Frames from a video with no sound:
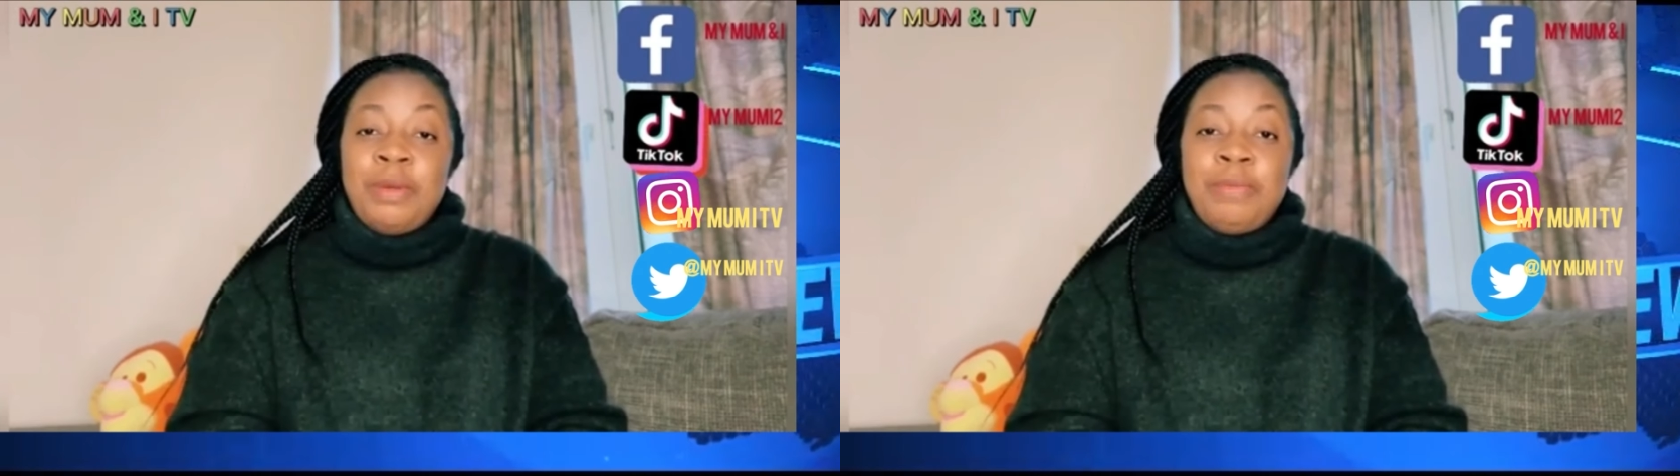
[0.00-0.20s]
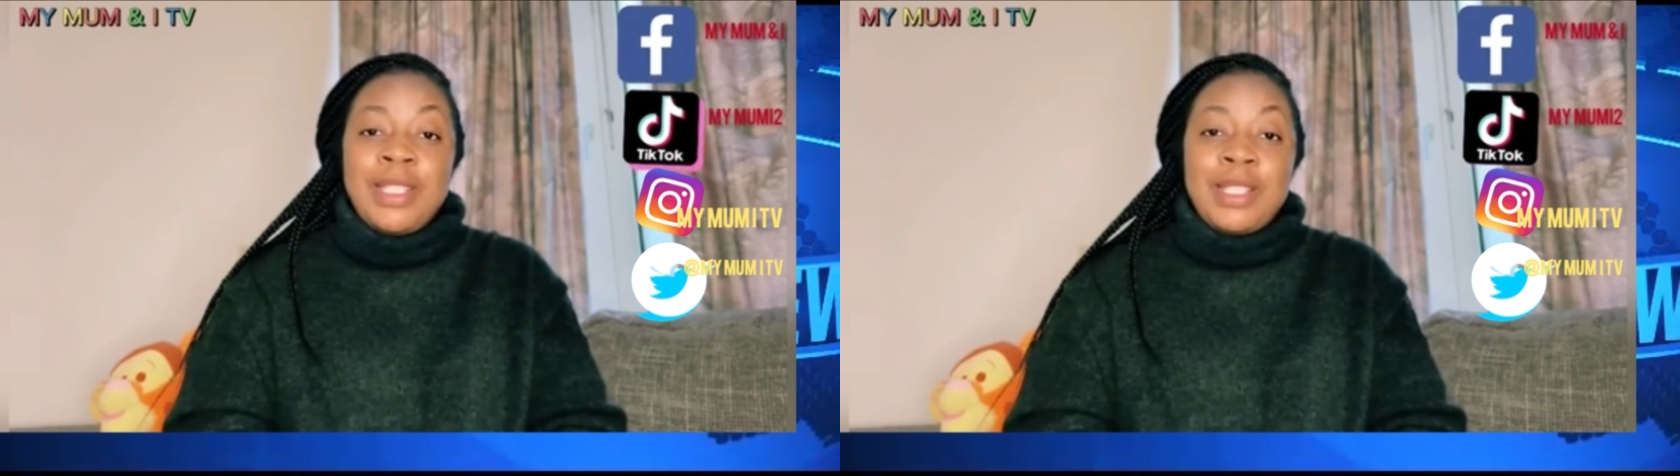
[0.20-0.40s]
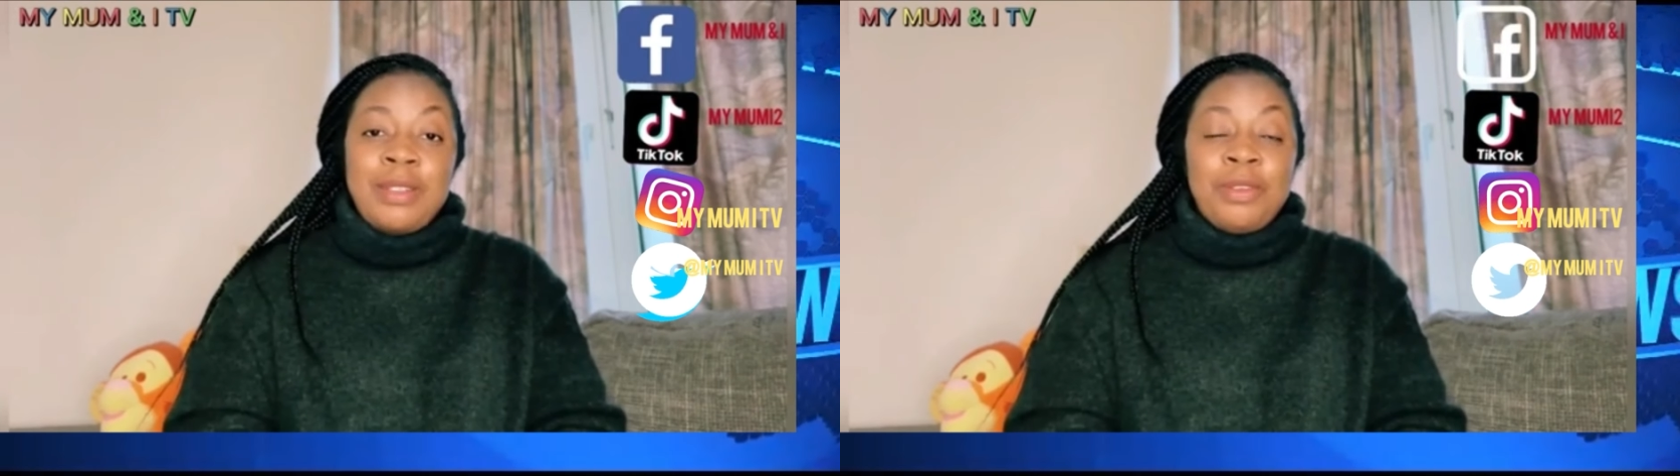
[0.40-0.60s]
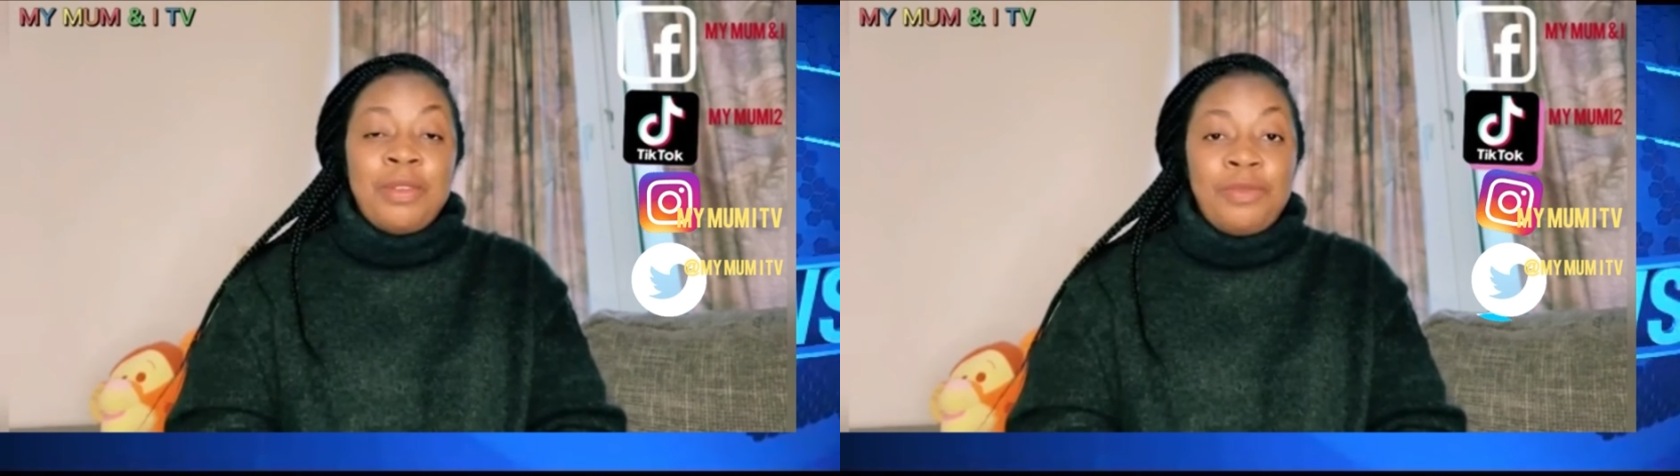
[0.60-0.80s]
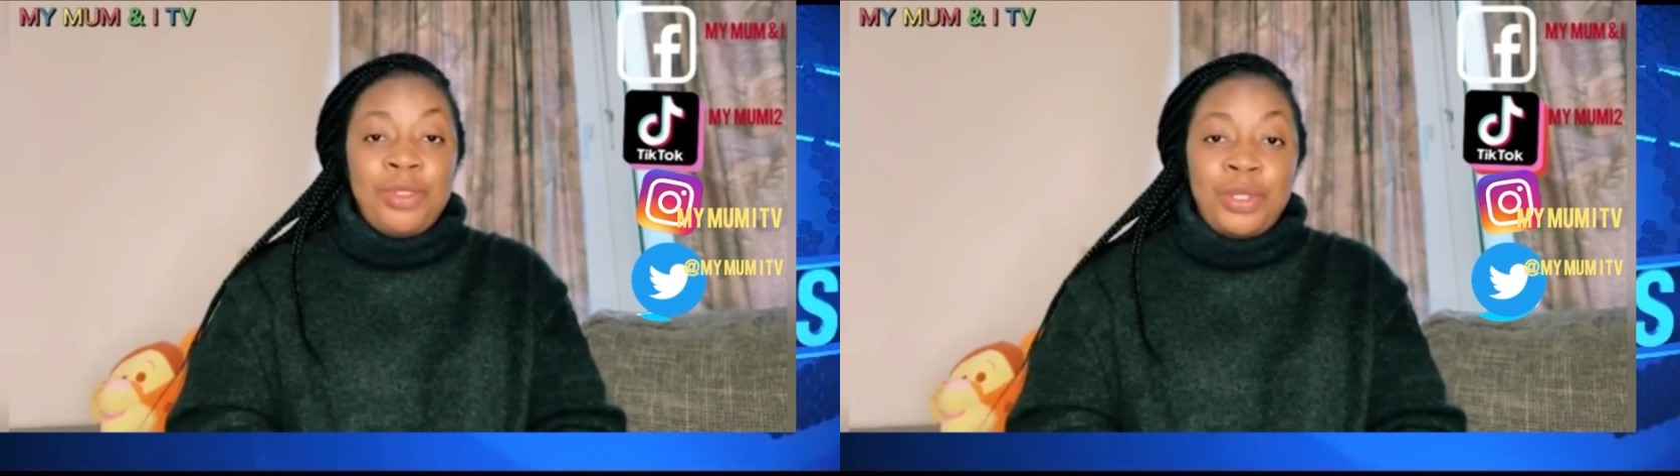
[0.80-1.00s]
as I bring your
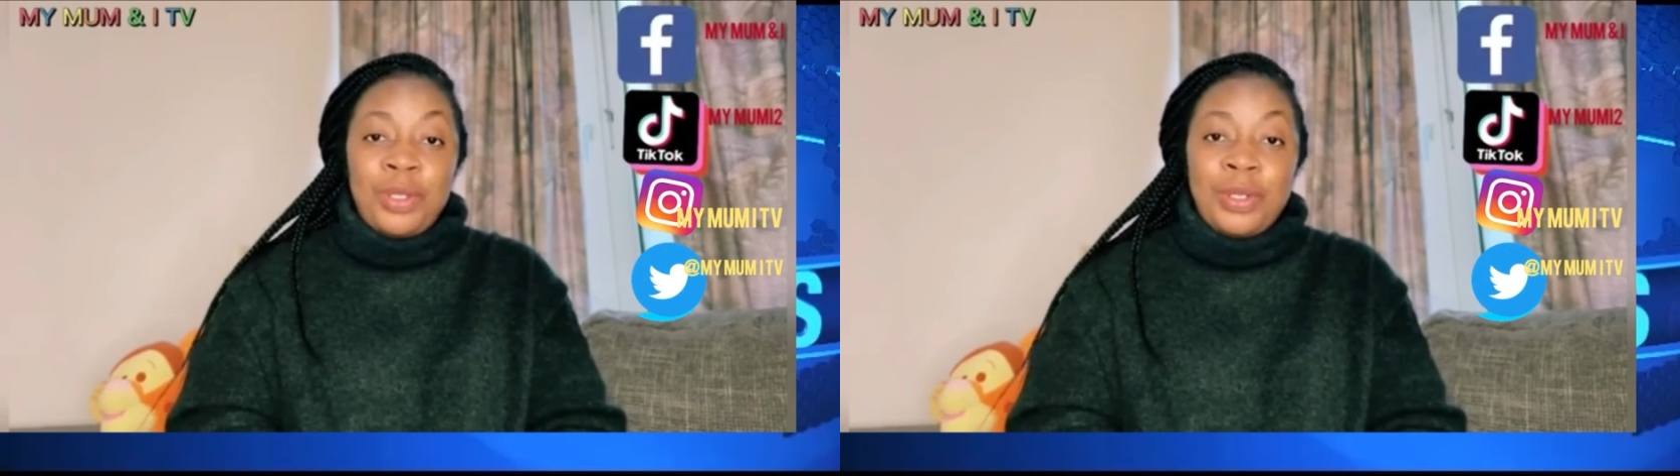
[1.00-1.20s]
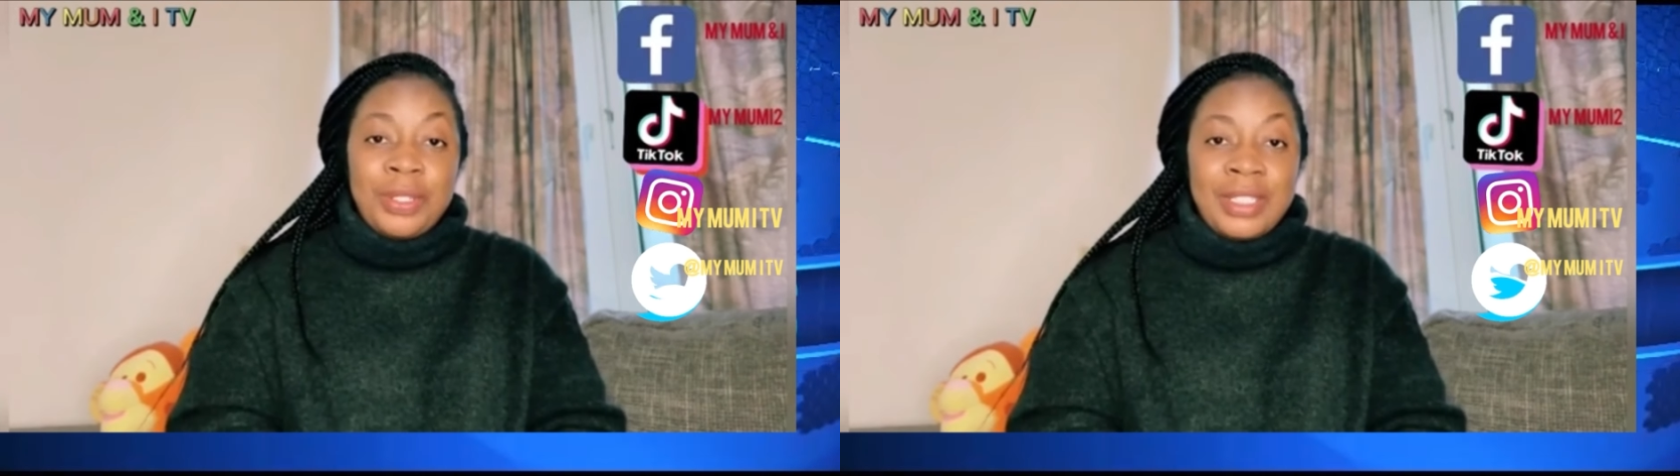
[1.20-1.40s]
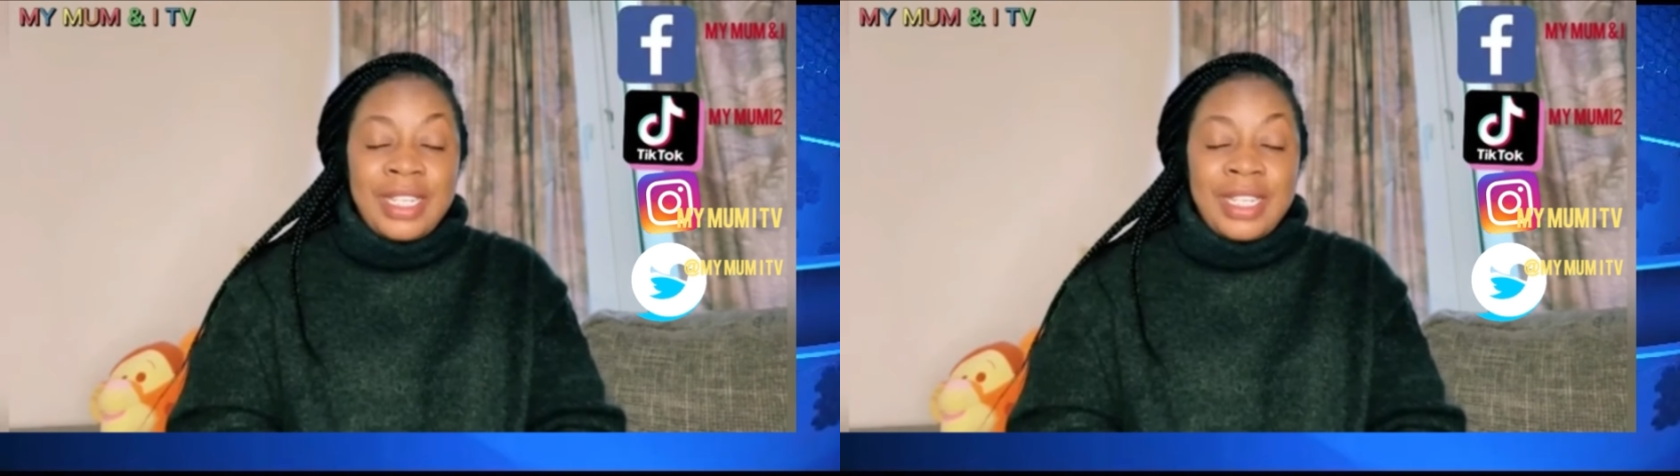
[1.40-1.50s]
way again